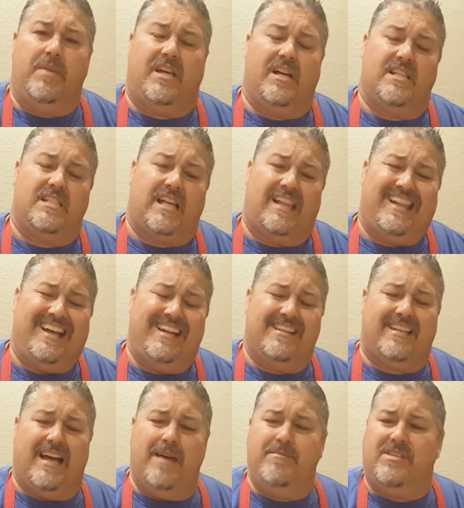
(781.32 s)
Because a lot of
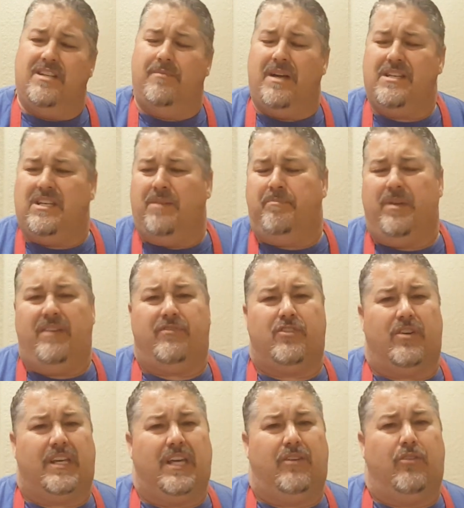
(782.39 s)
times in my beef
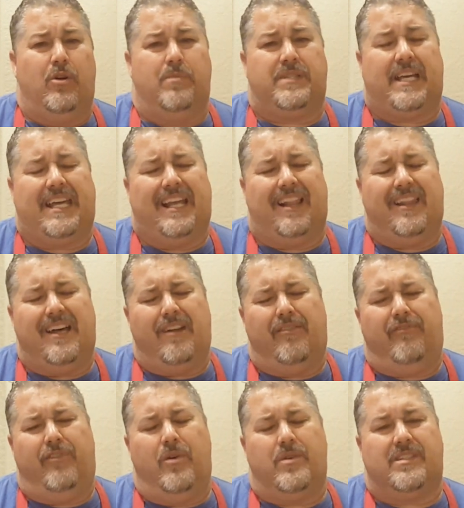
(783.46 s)
jerky groups, I get a lot
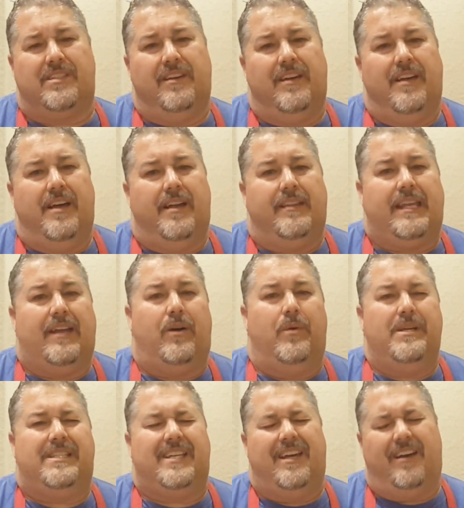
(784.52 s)
of folks that
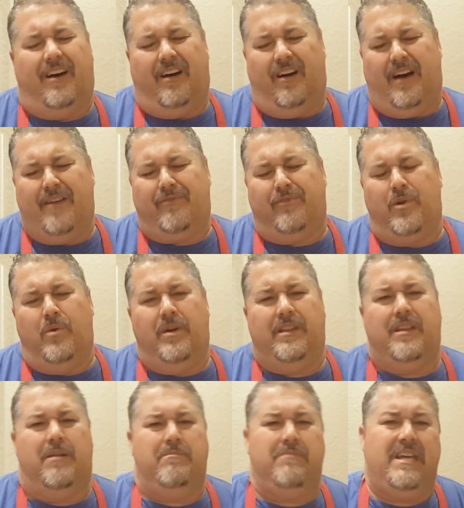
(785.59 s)
always say, "Oh, I ruined
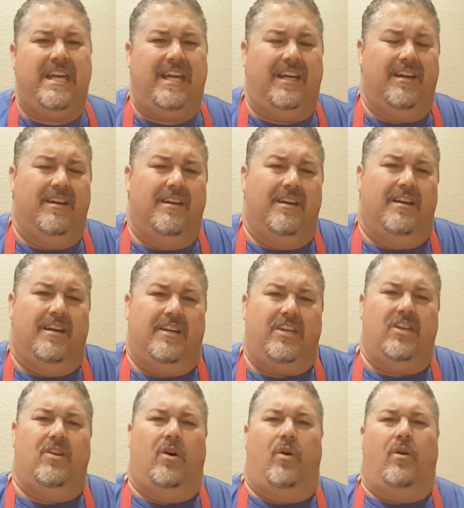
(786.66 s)
the meat.
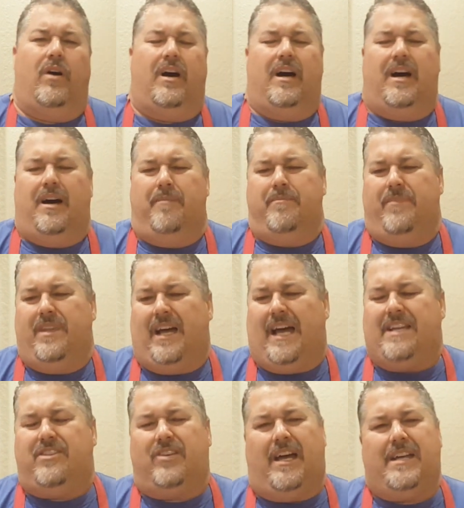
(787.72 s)
You know, I
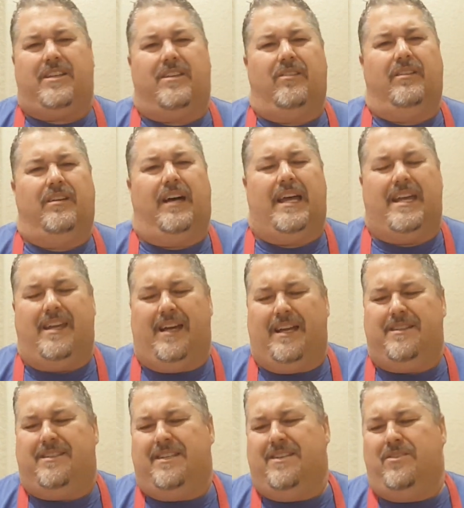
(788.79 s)

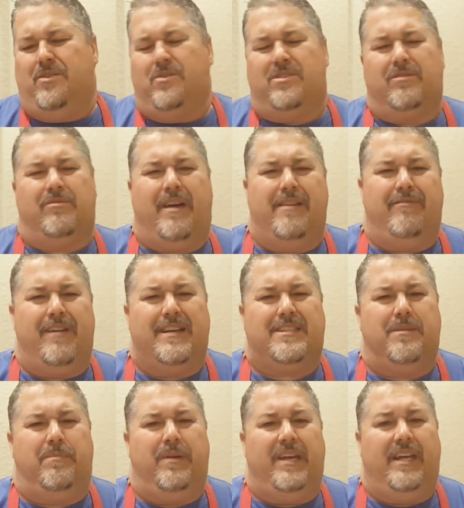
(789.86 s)
didn't use the right
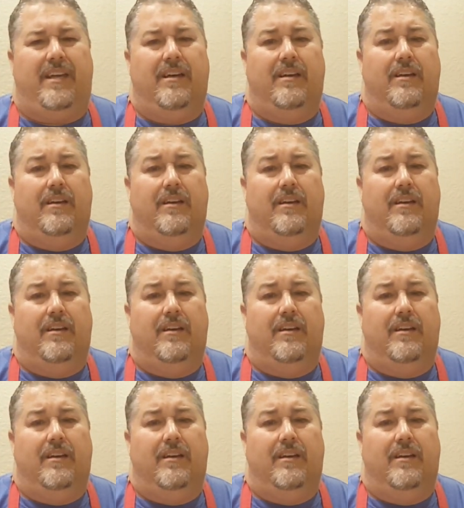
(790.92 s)
recipe."